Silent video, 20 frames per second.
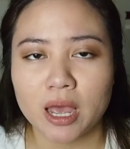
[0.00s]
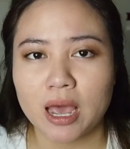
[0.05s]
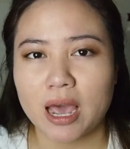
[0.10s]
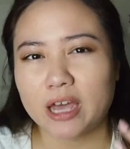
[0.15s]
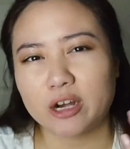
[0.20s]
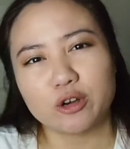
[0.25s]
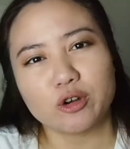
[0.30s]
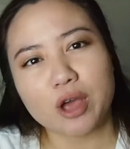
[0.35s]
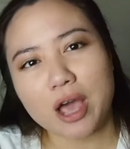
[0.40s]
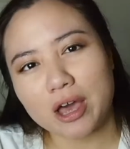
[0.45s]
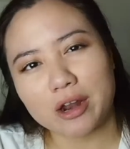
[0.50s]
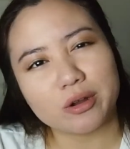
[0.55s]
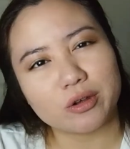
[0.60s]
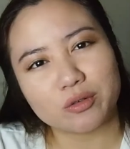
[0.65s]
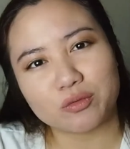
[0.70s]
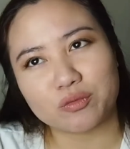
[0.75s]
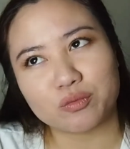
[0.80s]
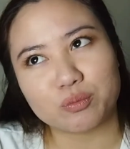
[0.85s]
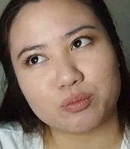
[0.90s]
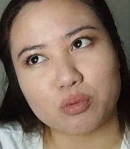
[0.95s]
I don't know how
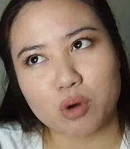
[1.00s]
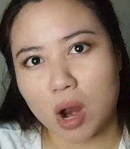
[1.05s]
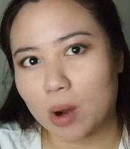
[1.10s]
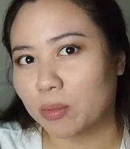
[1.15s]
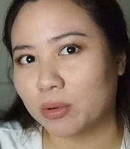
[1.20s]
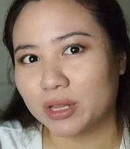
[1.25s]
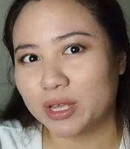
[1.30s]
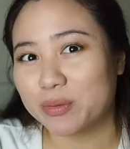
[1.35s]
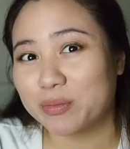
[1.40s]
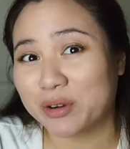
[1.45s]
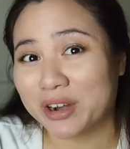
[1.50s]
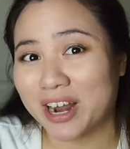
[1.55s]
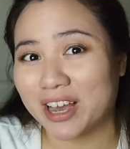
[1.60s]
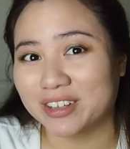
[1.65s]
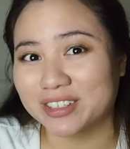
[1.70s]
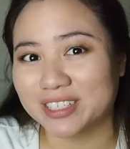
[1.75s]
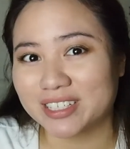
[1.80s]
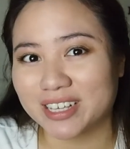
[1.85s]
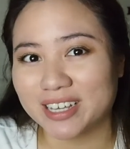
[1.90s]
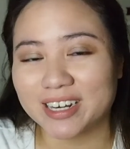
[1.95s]
to properly
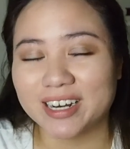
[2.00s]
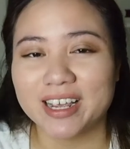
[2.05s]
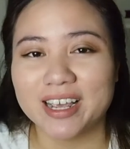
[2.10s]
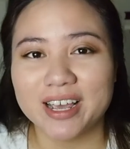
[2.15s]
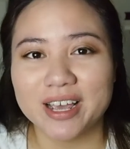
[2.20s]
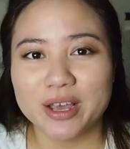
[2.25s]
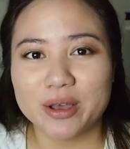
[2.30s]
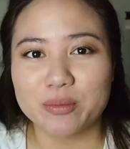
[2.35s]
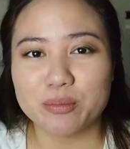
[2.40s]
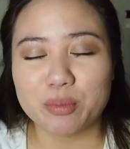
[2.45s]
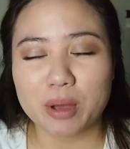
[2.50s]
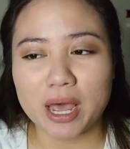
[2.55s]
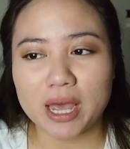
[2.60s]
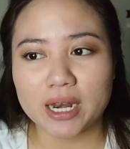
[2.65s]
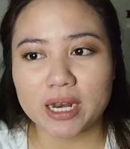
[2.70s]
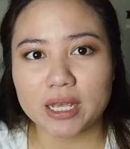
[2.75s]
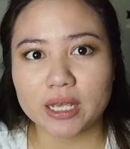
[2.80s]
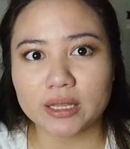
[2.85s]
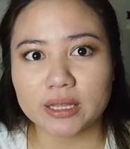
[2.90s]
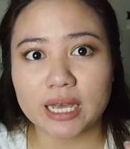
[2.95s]
pronounce it,
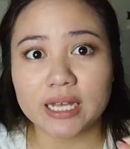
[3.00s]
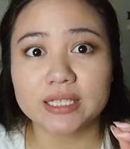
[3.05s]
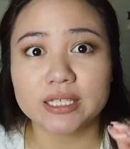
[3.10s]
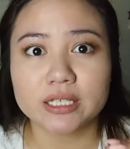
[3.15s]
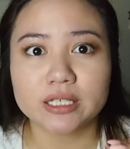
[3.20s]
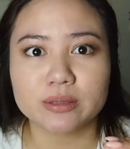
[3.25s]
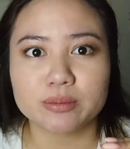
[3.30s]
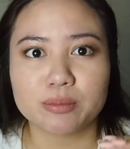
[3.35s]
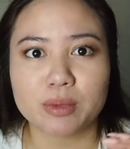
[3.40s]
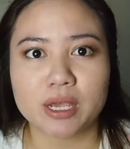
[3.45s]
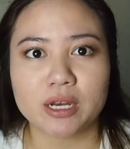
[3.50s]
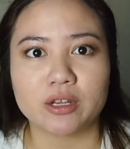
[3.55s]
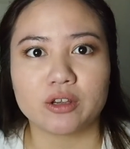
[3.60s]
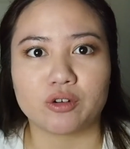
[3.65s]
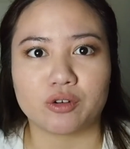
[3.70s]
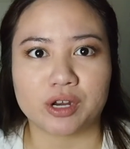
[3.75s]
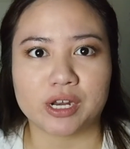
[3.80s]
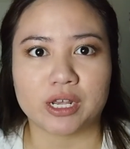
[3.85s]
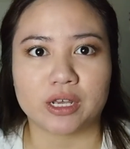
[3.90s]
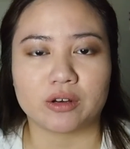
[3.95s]
but that's its main
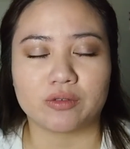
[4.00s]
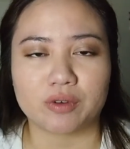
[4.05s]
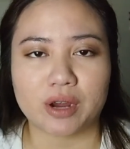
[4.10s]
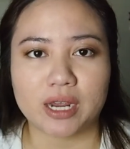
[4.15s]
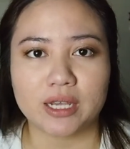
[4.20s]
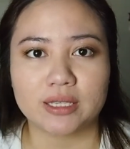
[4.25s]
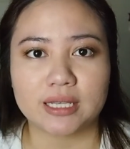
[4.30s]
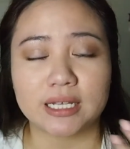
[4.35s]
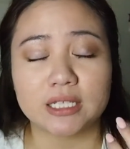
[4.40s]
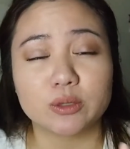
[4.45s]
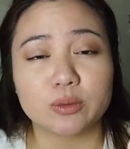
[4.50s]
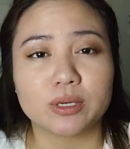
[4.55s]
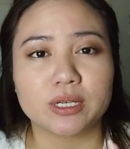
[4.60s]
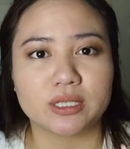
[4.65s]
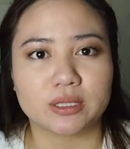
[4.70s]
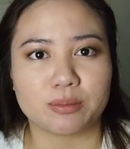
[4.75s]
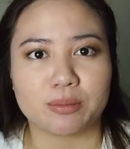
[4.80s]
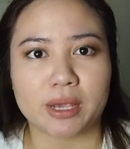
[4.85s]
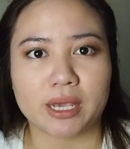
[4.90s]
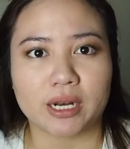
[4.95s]
ingredient, right? That's what
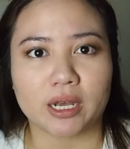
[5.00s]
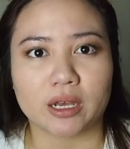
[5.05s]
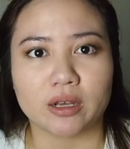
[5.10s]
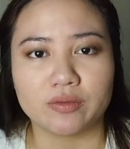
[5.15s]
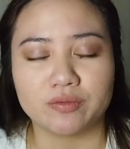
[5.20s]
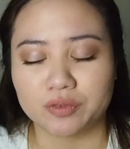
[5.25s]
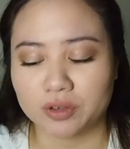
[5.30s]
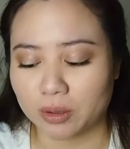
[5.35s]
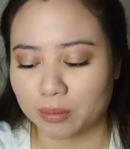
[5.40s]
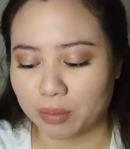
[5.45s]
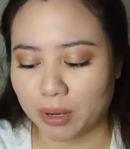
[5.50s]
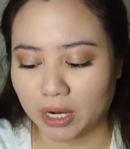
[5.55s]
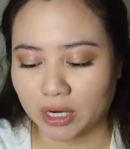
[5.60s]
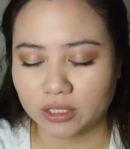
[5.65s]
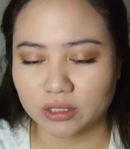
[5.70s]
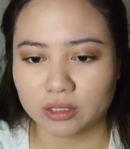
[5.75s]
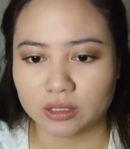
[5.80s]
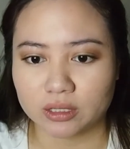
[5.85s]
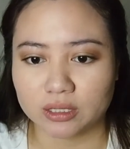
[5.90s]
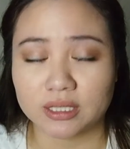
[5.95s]
it's made of,
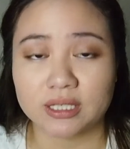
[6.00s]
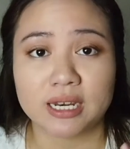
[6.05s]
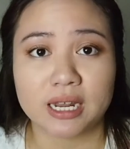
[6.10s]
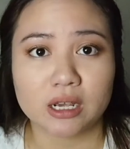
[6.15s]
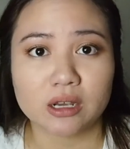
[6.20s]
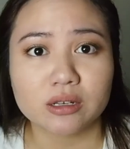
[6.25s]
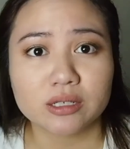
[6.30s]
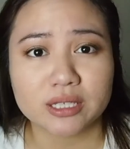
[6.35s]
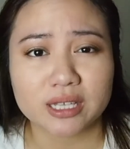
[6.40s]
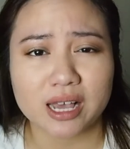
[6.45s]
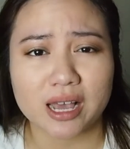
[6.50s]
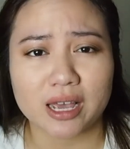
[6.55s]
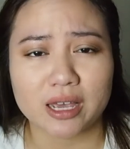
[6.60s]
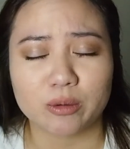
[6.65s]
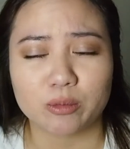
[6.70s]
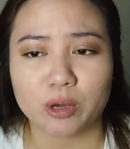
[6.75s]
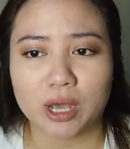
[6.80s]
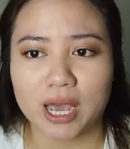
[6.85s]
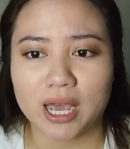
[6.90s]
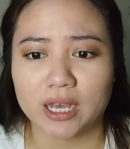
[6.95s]
compared to snail
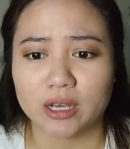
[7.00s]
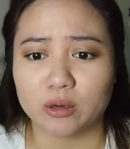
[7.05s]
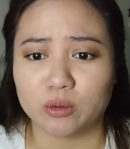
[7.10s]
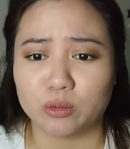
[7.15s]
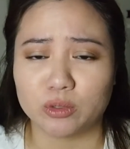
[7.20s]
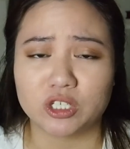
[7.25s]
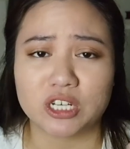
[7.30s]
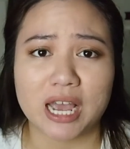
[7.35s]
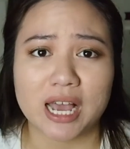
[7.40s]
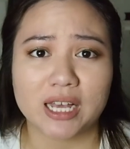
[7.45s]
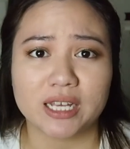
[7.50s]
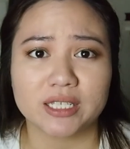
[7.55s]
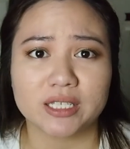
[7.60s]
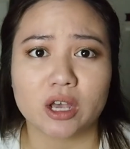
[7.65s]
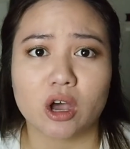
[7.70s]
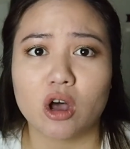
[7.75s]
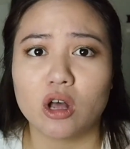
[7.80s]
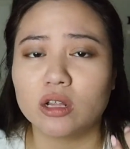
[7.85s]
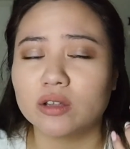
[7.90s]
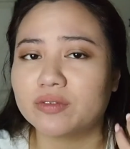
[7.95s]
slime, which has
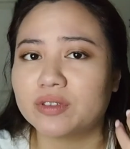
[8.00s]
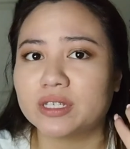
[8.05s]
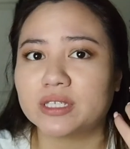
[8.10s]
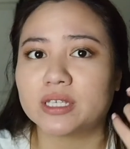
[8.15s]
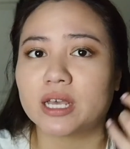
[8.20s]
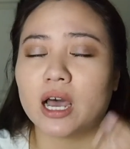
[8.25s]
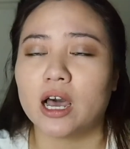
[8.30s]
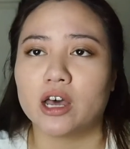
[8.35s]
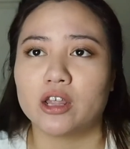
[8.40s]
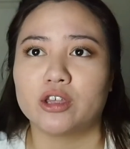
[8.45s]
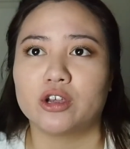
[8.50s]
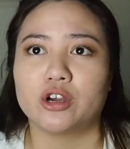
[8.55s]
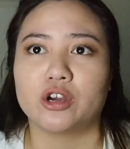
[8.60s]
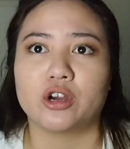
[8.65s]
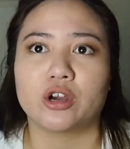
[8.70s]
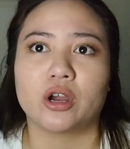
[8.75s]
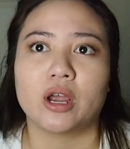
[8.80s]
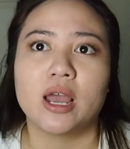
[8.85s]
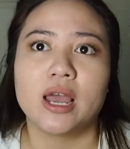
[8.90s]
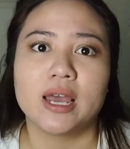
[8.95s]
all of these
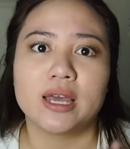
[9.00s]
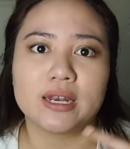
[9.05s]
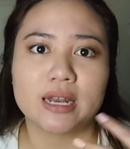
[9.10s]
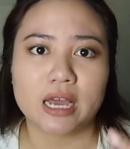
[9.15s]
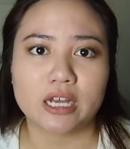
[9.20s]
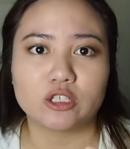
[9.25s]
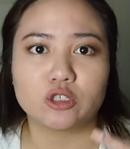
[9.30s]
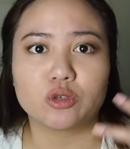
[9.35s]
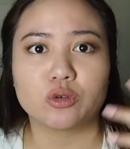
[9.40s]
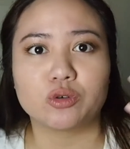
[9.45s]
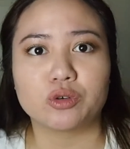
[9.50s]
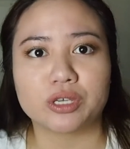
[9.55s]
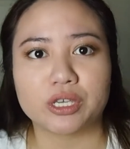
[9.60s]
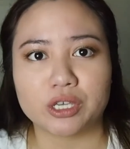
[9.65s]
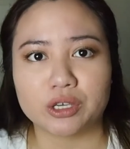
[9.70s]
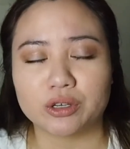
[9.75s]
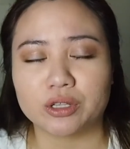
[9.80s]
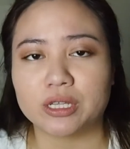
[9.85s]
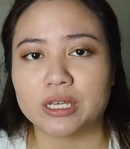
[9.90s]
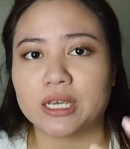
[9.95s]
other natural
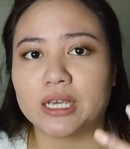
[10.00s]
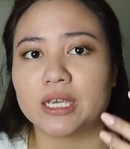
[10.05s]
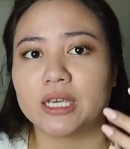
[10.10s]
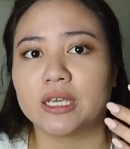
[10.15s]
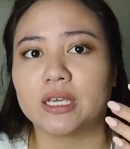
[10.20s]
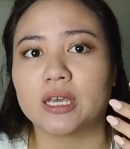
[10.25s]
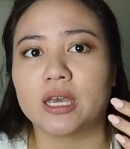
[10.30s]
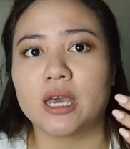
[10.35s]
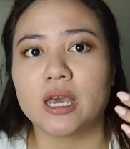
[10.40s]
healing